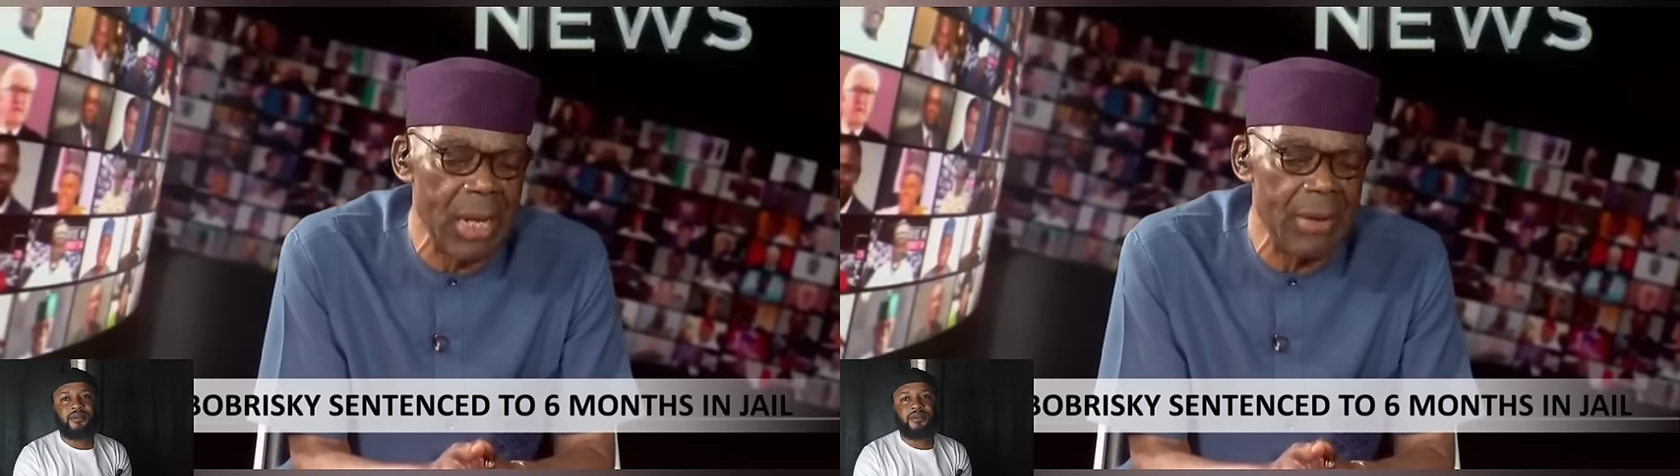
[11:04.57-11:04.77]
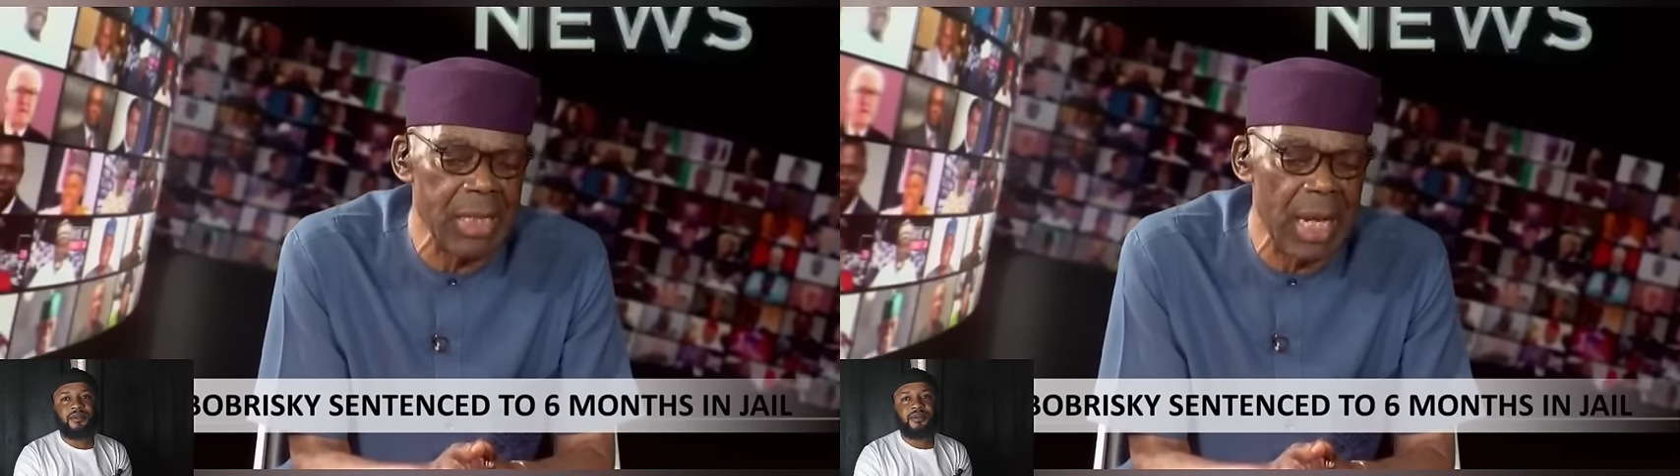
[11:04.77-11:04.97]

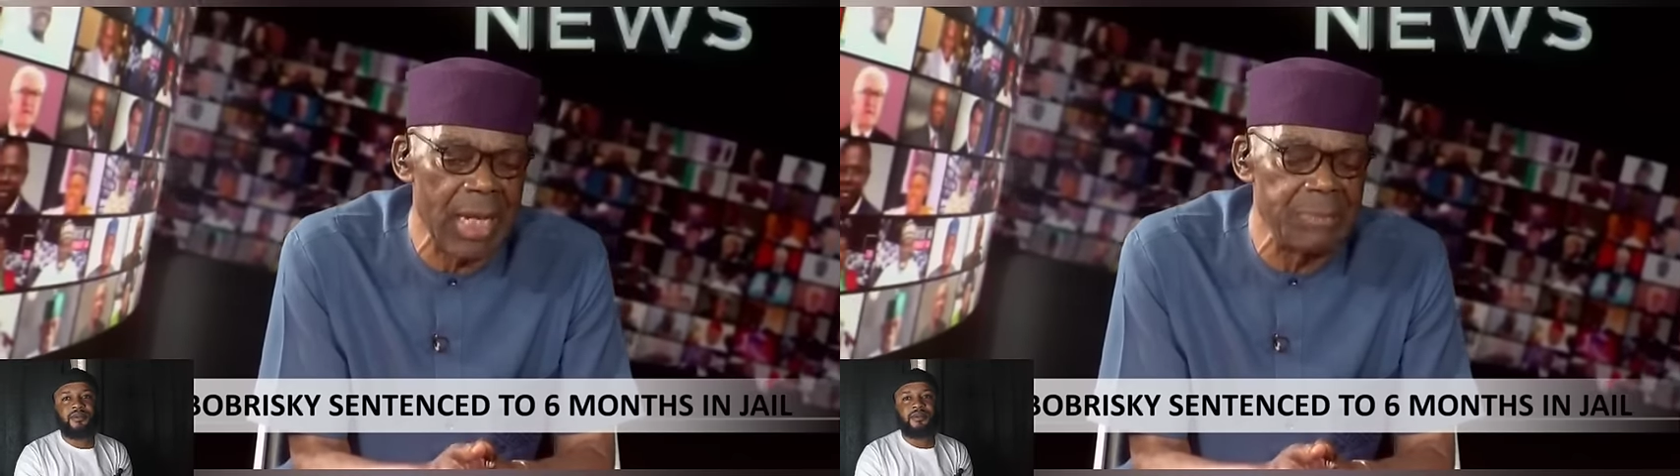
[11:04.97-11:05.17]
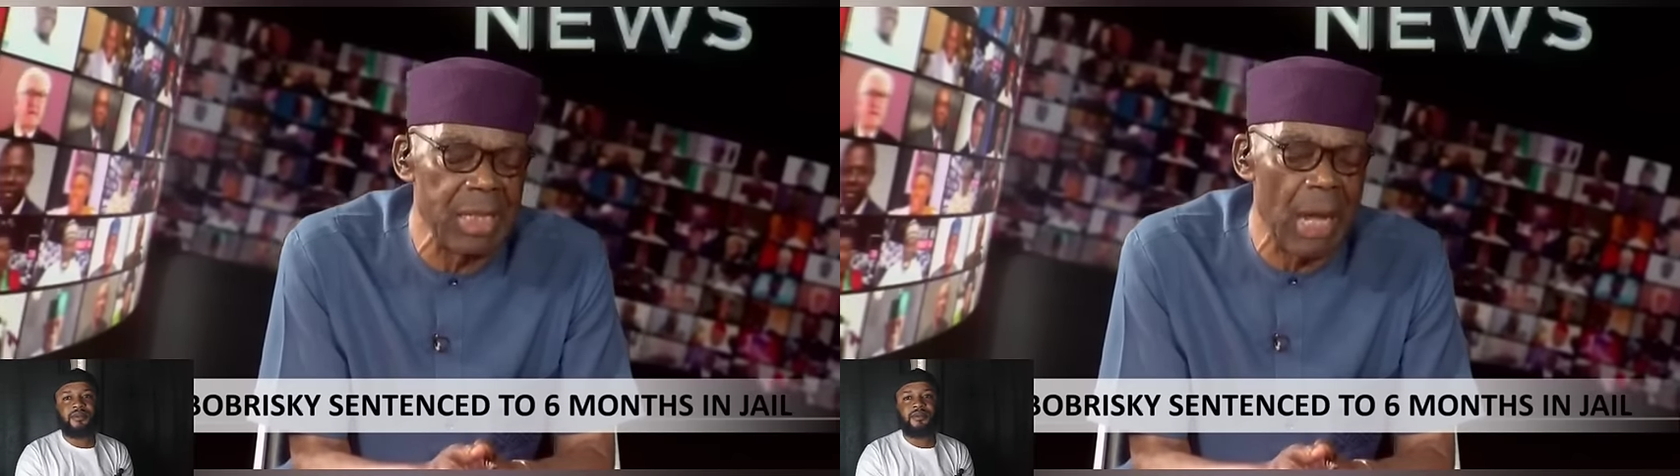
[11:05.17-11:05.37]
naira
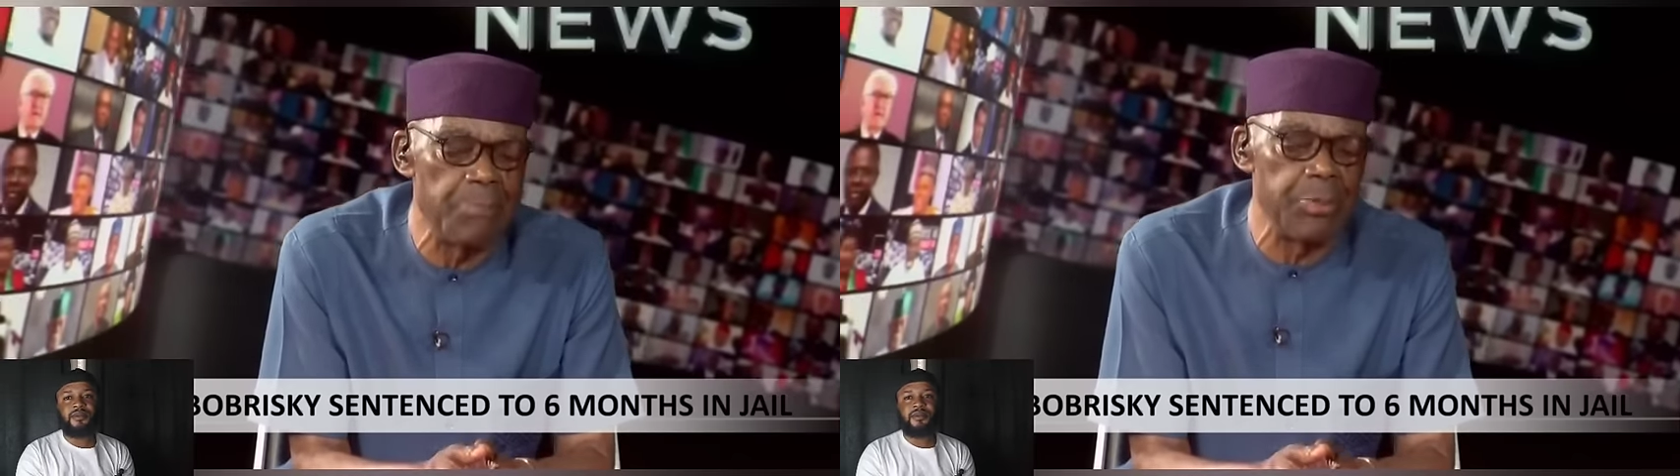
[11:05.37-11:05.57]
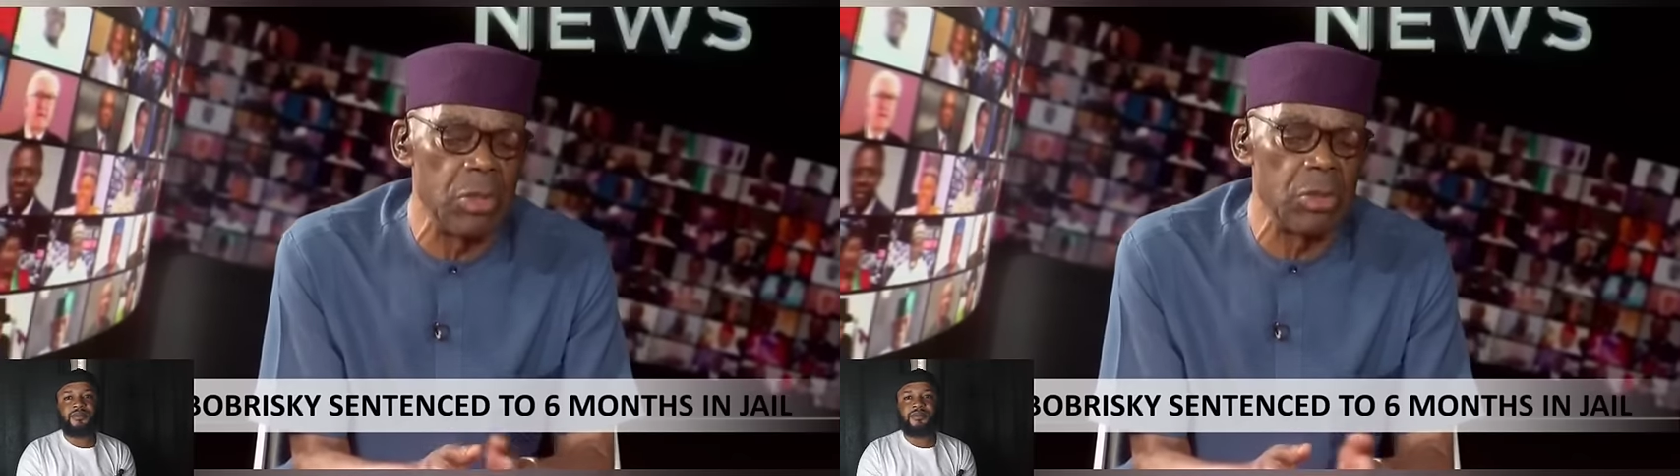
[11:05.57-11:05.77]
has been
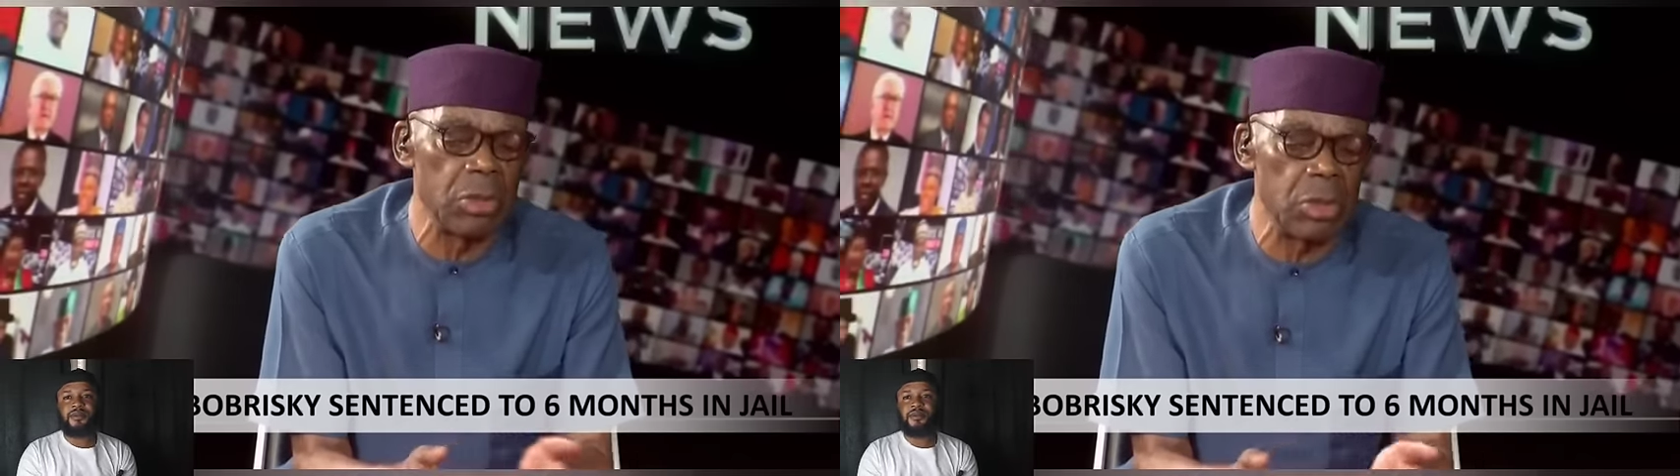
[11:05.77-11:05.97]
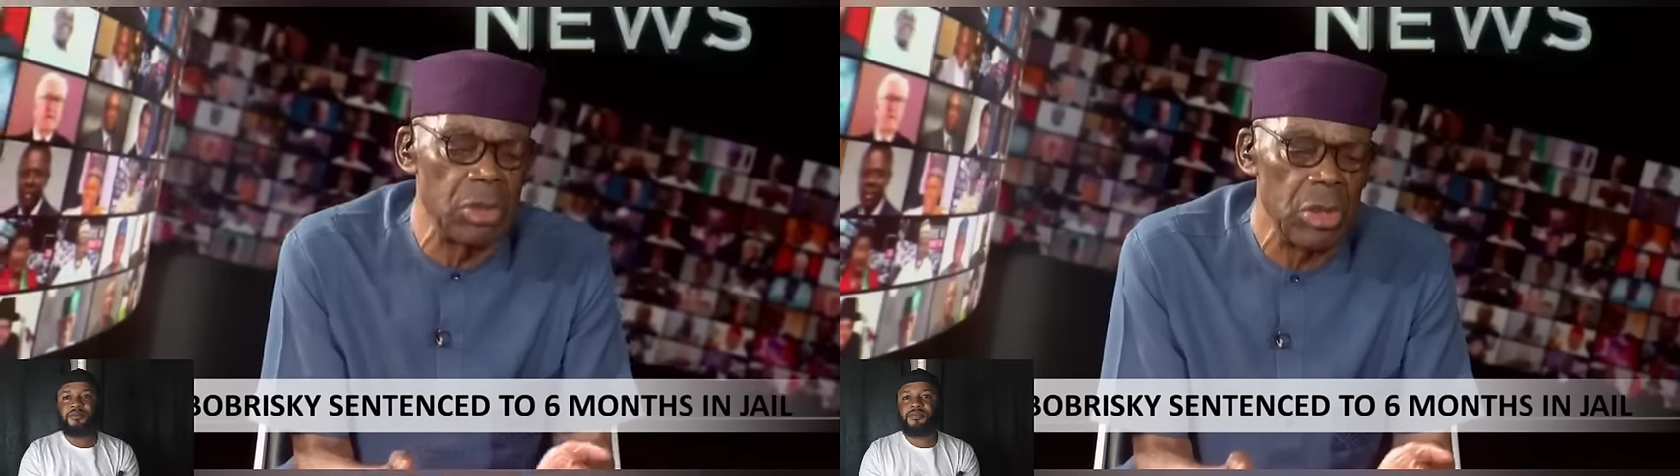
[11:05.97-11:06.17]

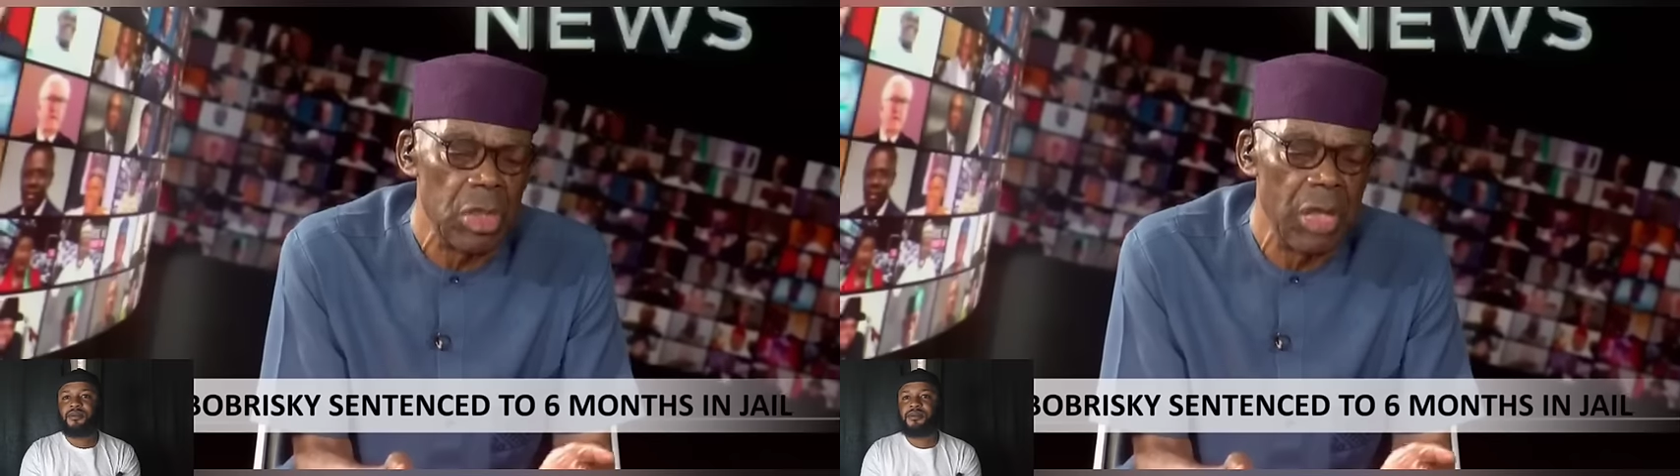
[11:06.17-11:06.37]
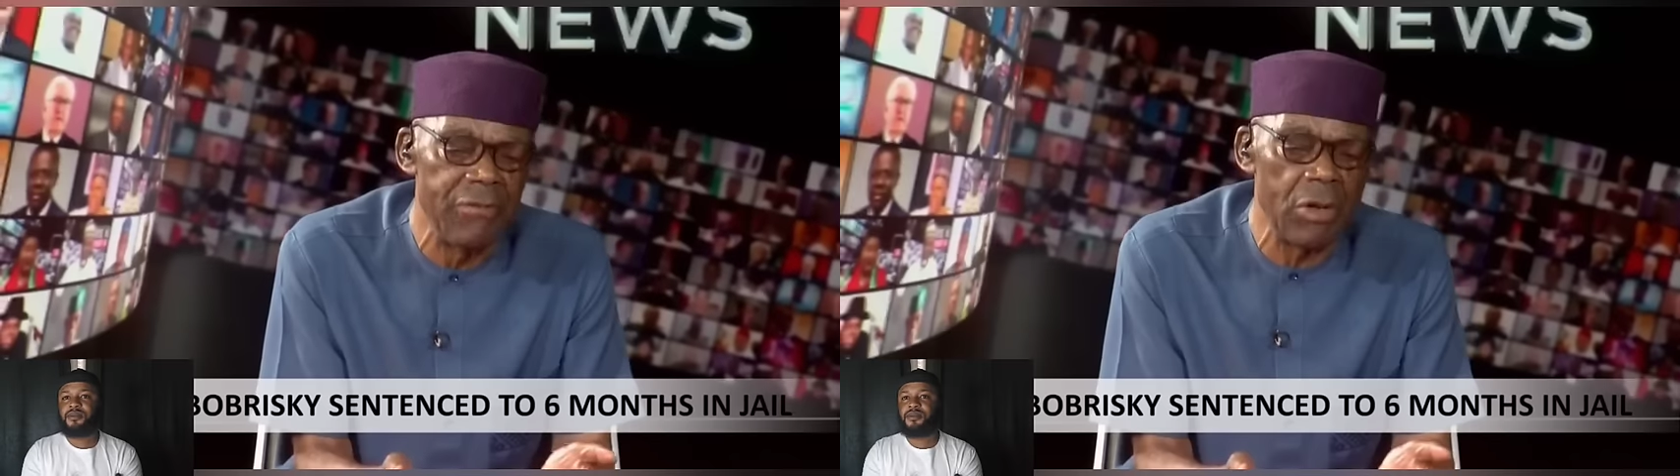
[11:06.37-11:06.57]
abused
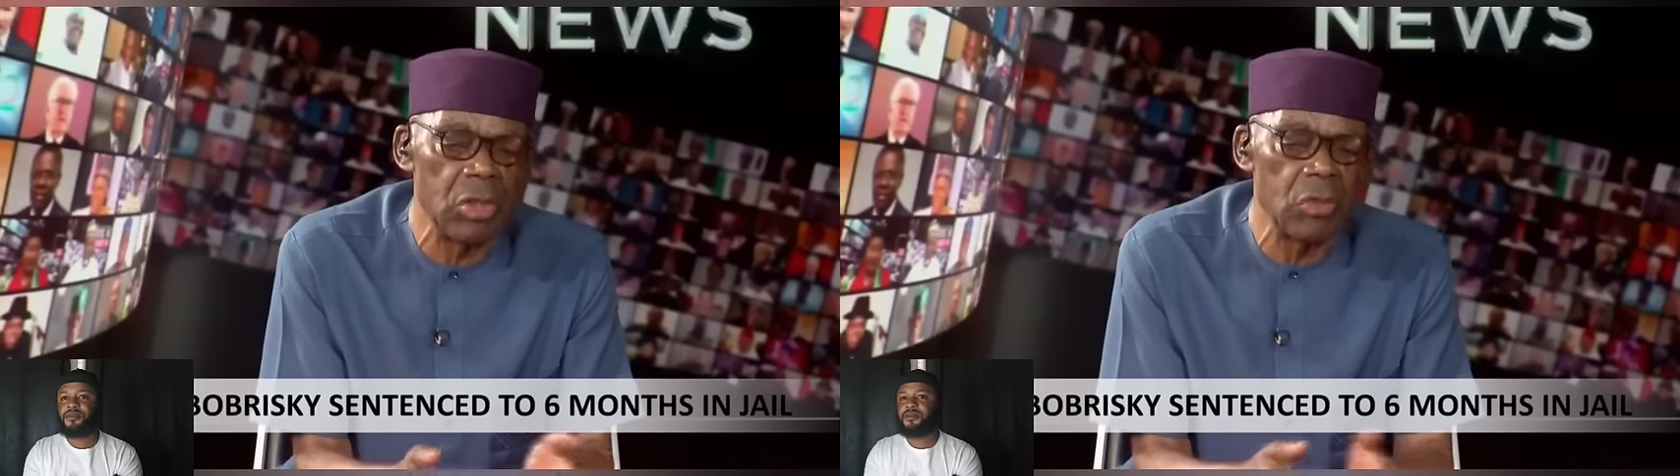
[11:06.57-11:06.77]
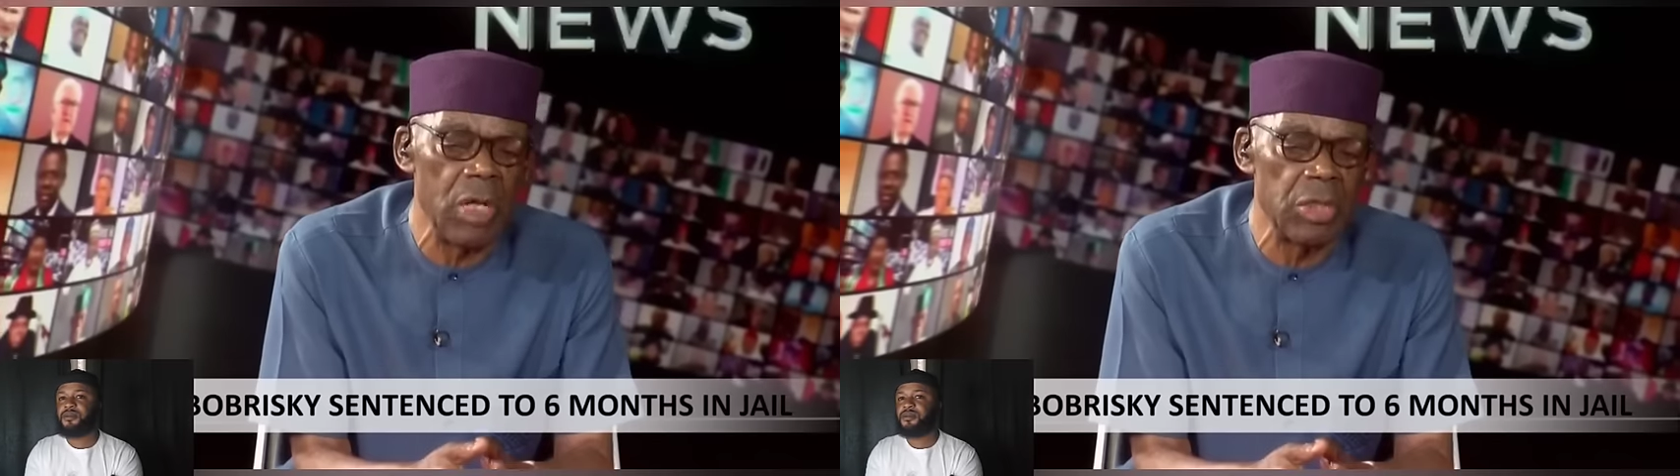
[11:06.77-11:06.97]
in
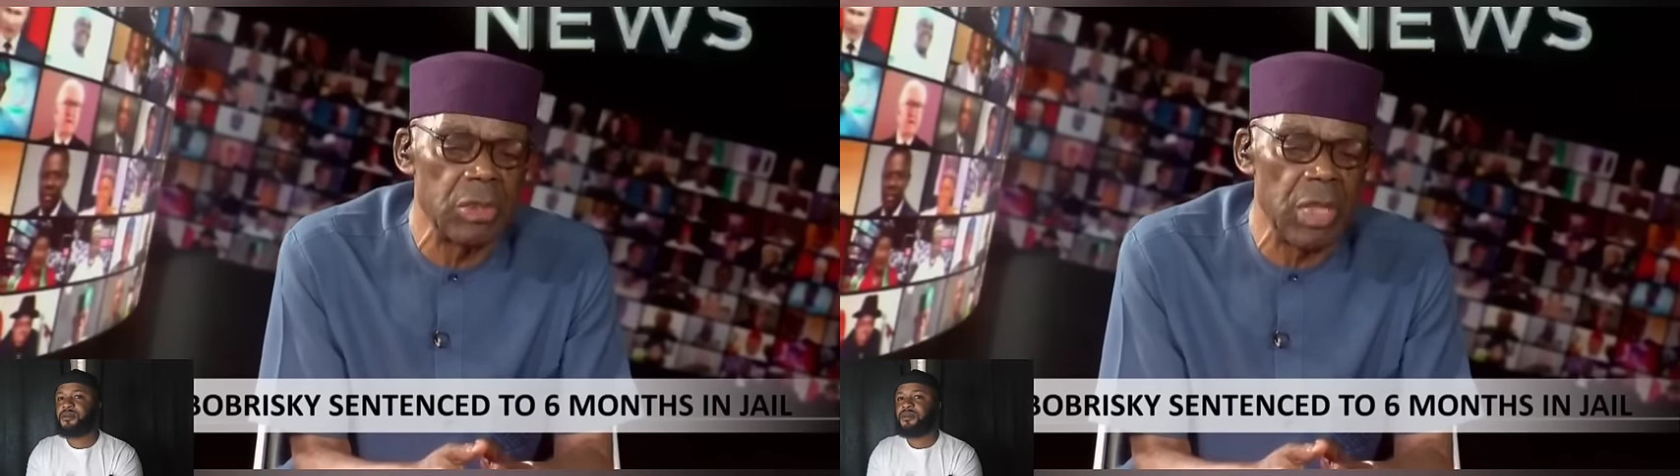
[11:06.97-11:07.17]
various ways, social